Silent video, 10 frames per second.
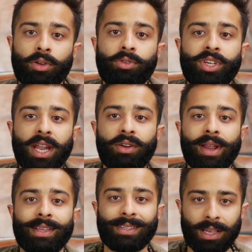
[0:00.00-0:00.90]
you
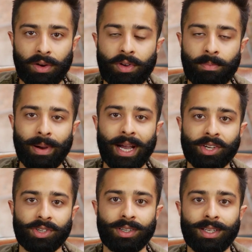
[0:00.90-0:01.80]
generate
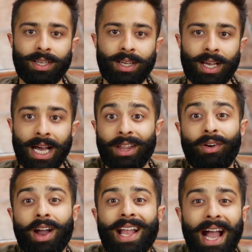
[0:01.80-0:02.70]
self-compassion. And
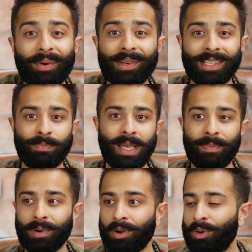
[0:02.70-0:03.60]
there are countless
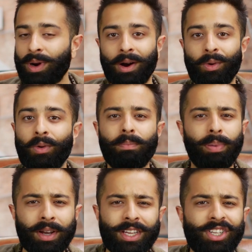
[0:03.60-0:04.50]
people who are all
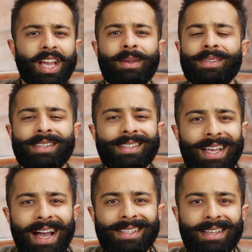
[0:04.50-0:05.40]
body shapes and
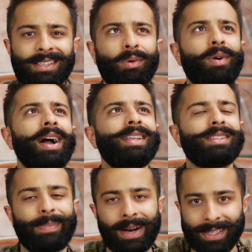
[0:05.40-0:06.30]
sizes, all
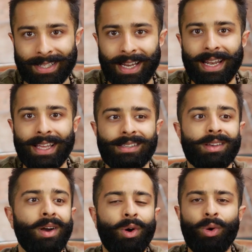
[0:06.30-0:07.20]
kinds of
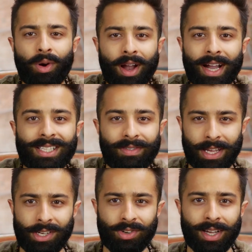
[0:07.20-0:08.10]
personalities, all kinds of
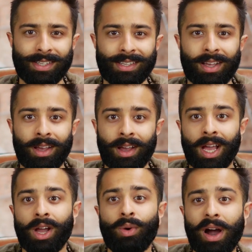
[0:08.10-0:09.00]
interests,
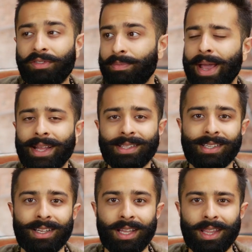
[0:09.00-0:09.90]
who I've met.
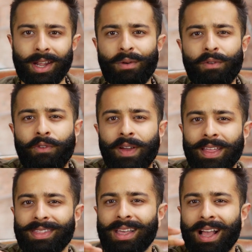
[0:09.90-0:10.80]
They don't
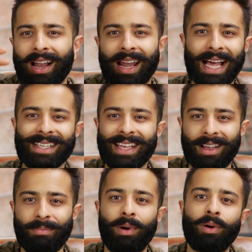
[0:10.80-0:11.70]
fit the
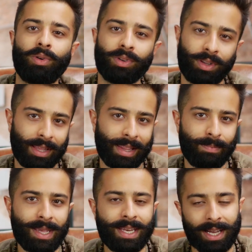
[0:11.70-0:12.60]
classic mold that the
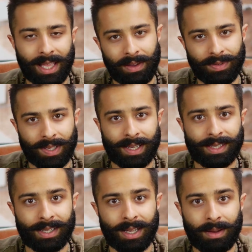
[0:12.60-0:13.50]
media gives
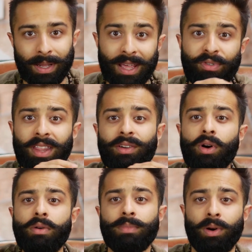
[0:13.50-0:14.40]
us, but they fit their
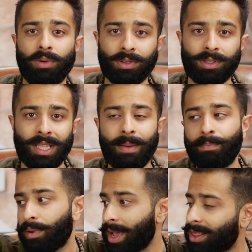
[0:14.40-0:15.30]
own mold. They
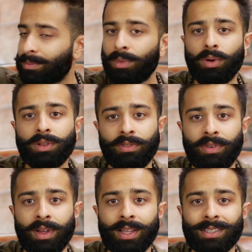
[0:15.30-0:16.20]
break the mold
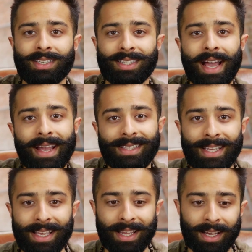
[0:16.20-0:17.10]
of
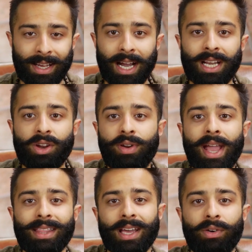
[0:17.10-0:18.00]
society and
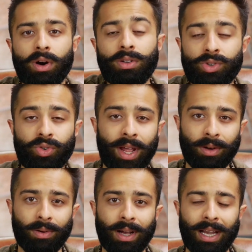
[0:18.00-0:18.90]
create their own
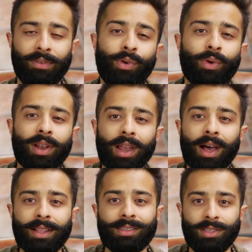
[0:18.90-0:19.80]
trail. And if you can
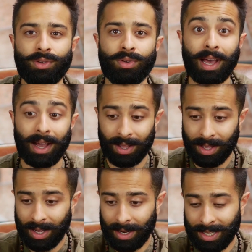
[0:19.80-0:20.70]
learn to do that,
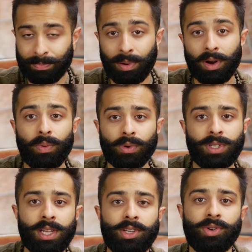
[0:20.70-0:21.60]
and this book will
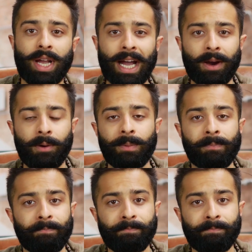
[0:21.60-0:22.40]
teach you how,